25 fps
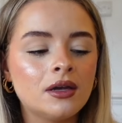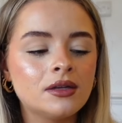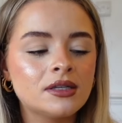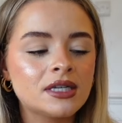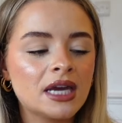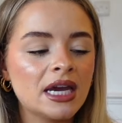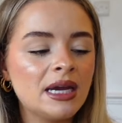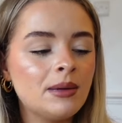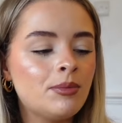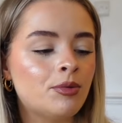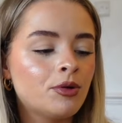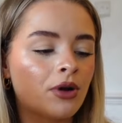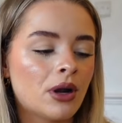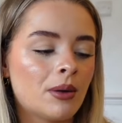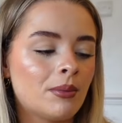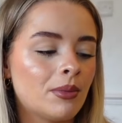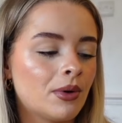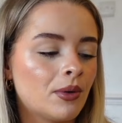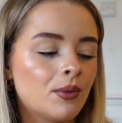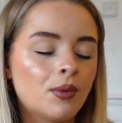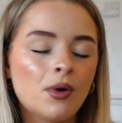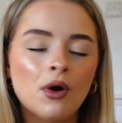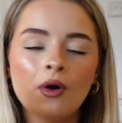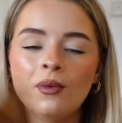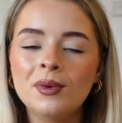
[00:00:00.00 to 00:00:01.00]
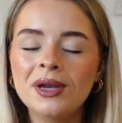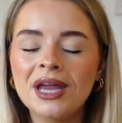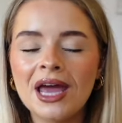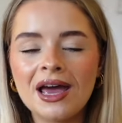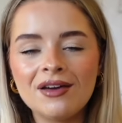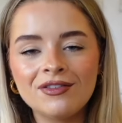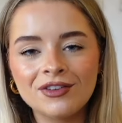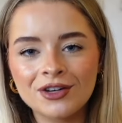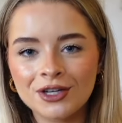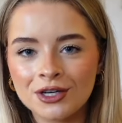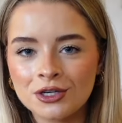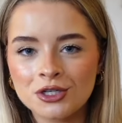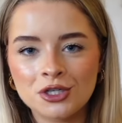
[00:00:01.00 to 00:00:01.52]
Table number, what are we
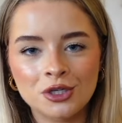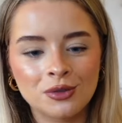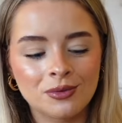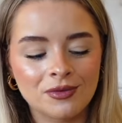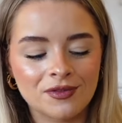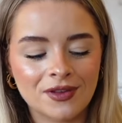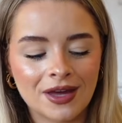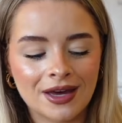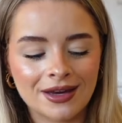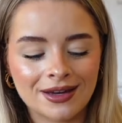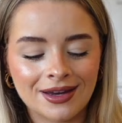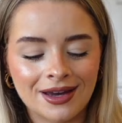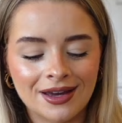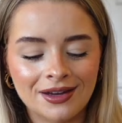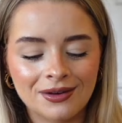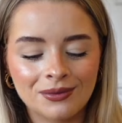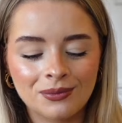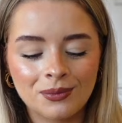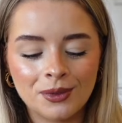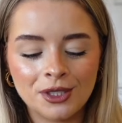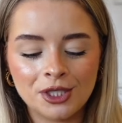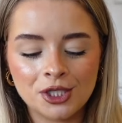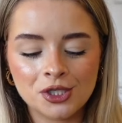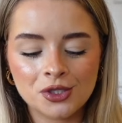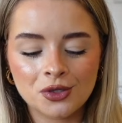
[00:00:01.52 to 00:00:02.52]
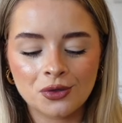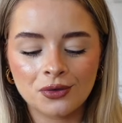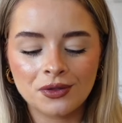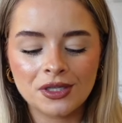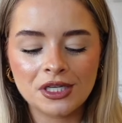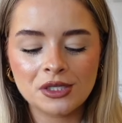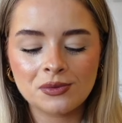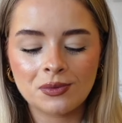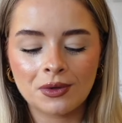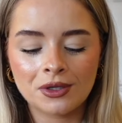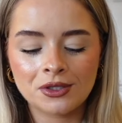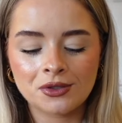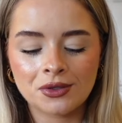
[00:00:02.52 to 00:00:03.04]
ever going to do with that again? We just got
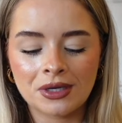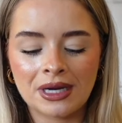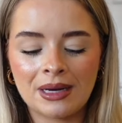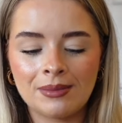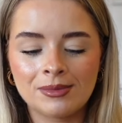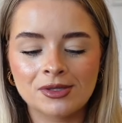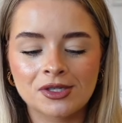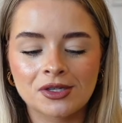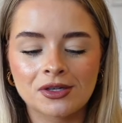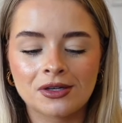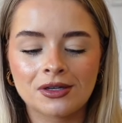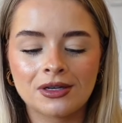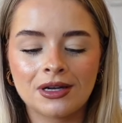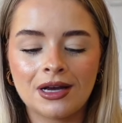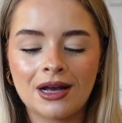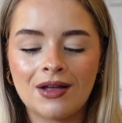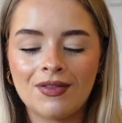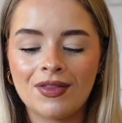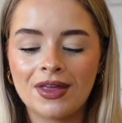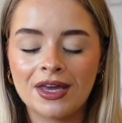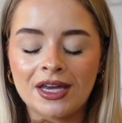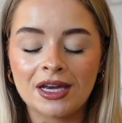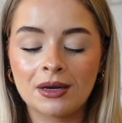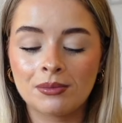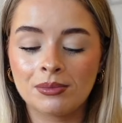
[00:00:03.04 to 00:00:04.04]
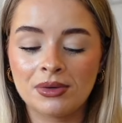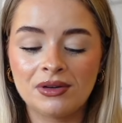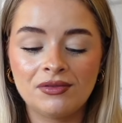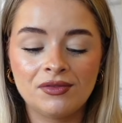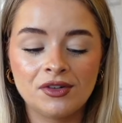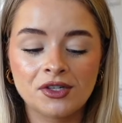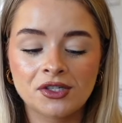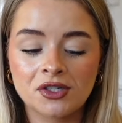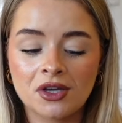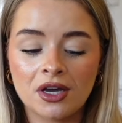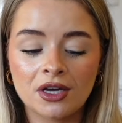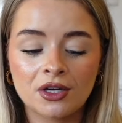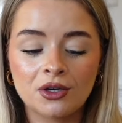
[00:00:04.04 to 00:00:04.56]
these ones on Amazon and they can be
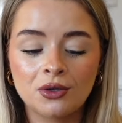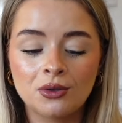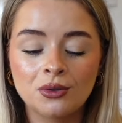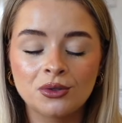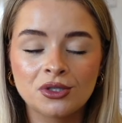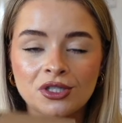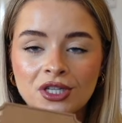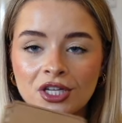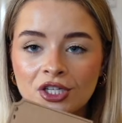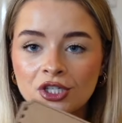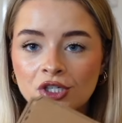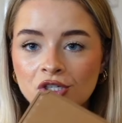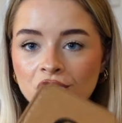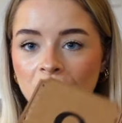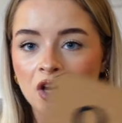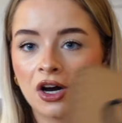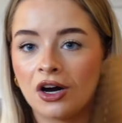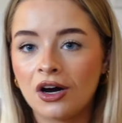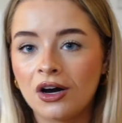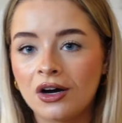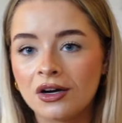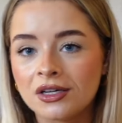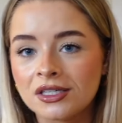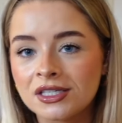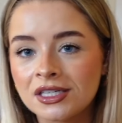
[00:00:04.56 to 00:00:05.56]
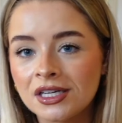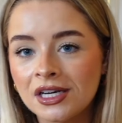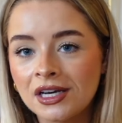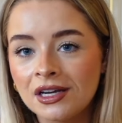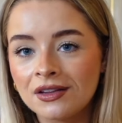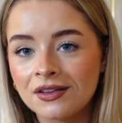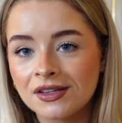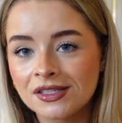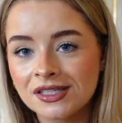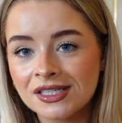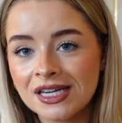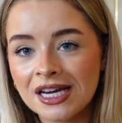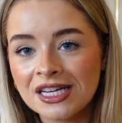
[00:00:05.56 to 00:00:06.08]
recycled. They're just card,
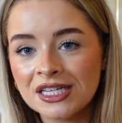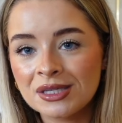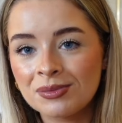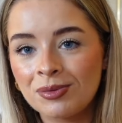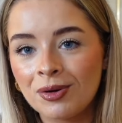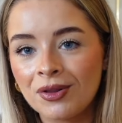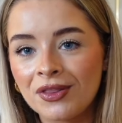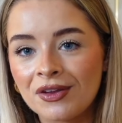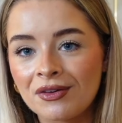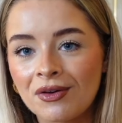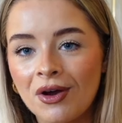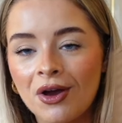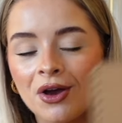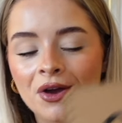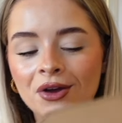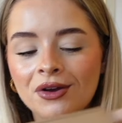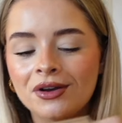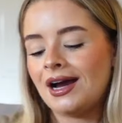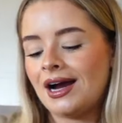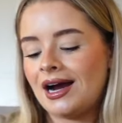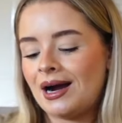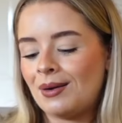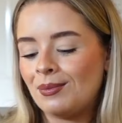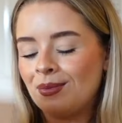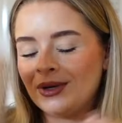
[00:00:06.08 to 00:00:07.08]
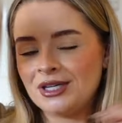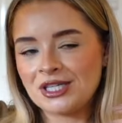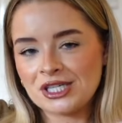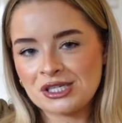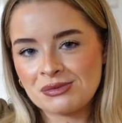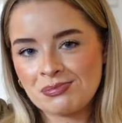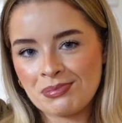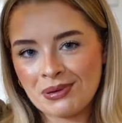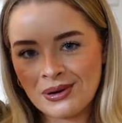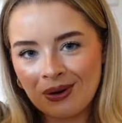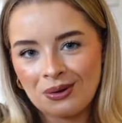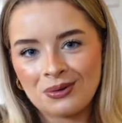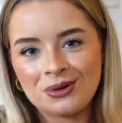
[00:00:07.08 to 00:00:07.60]
they stand up on their own, and we
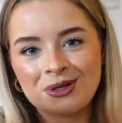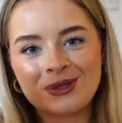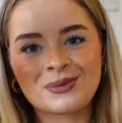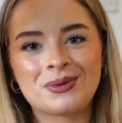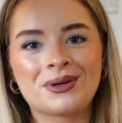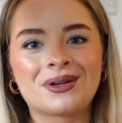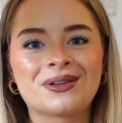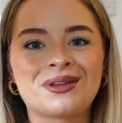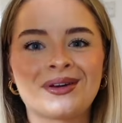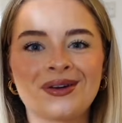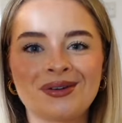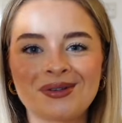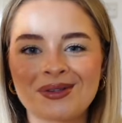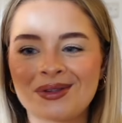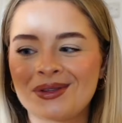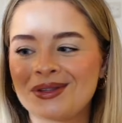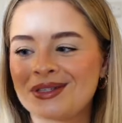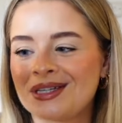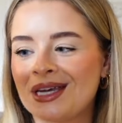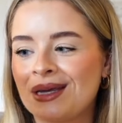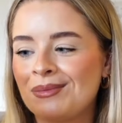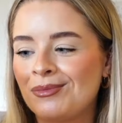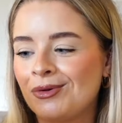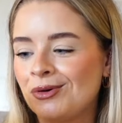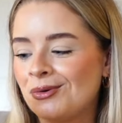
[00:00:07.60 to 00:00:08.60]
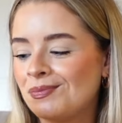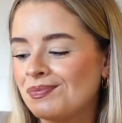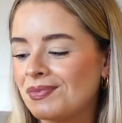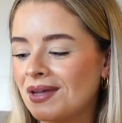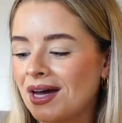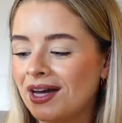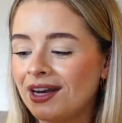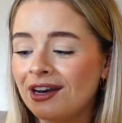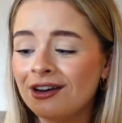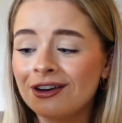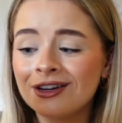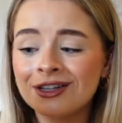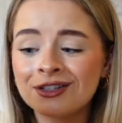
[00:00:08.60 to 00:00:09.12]
just plonked one of those on the table
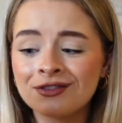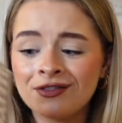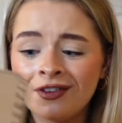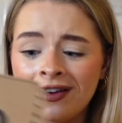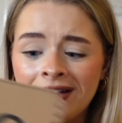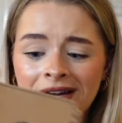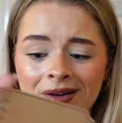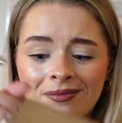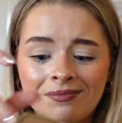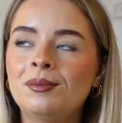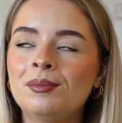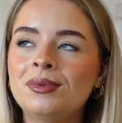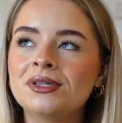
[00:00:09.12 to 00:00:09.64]
and it looked fine.